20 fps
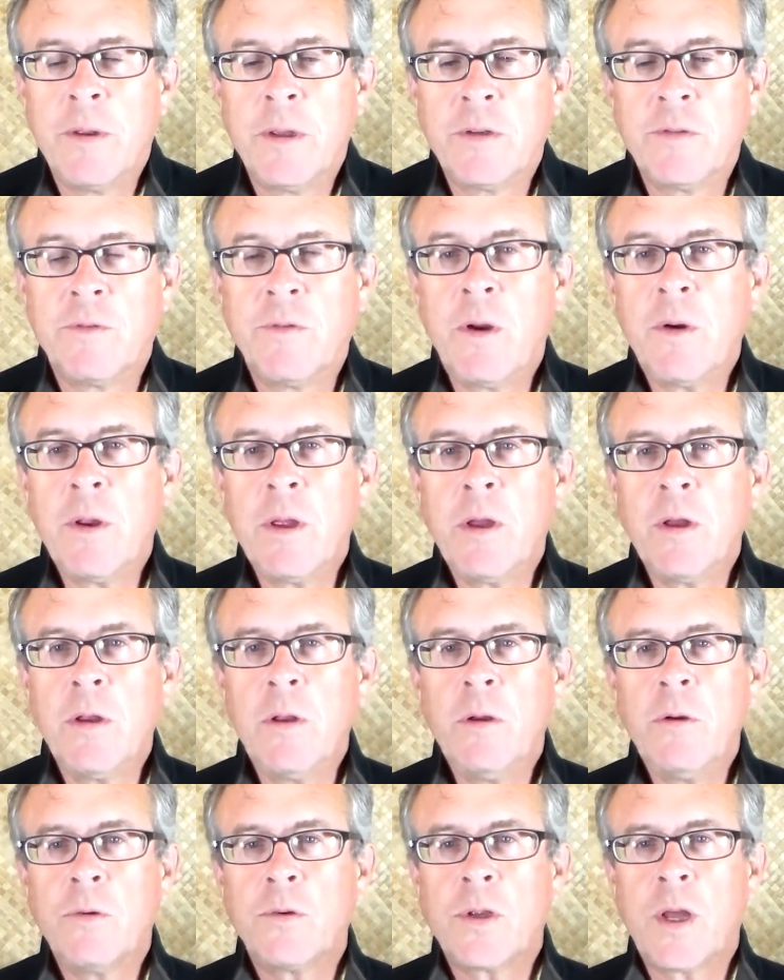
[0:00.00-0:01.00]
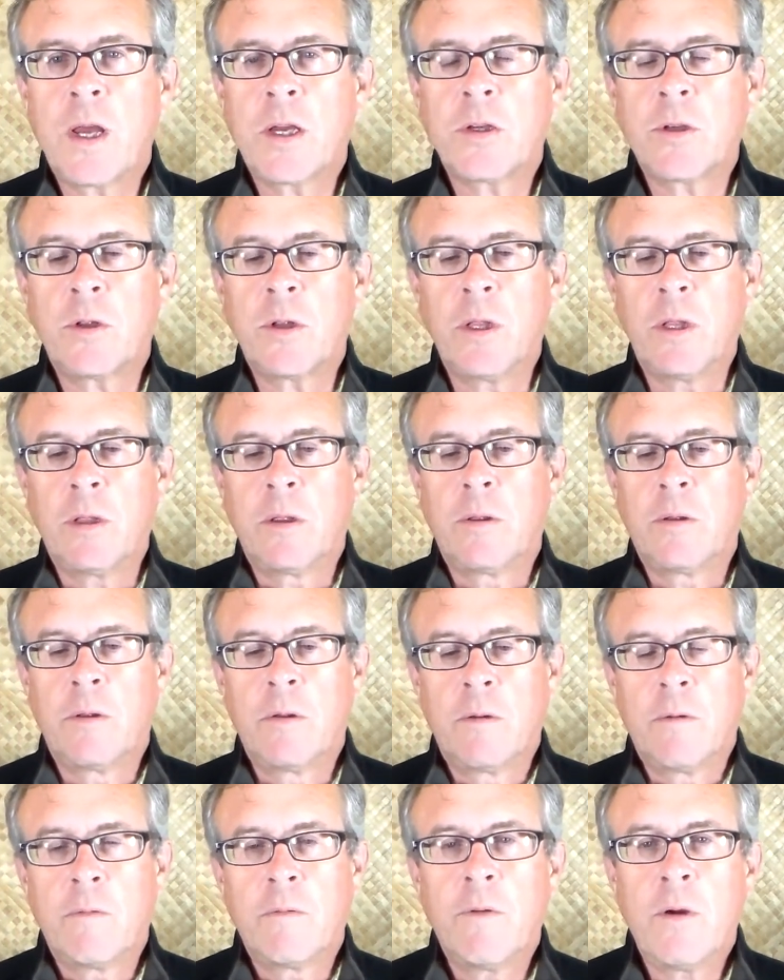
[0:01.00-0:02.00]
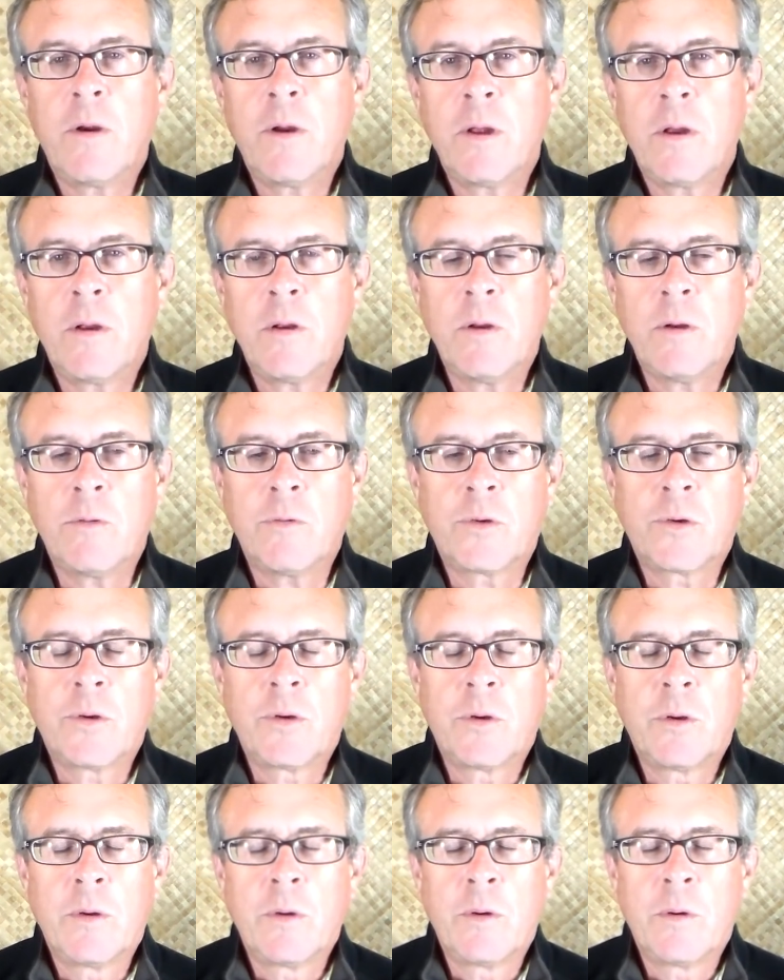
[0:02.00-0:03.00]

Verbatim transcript: It's very good news, actually. Very good news.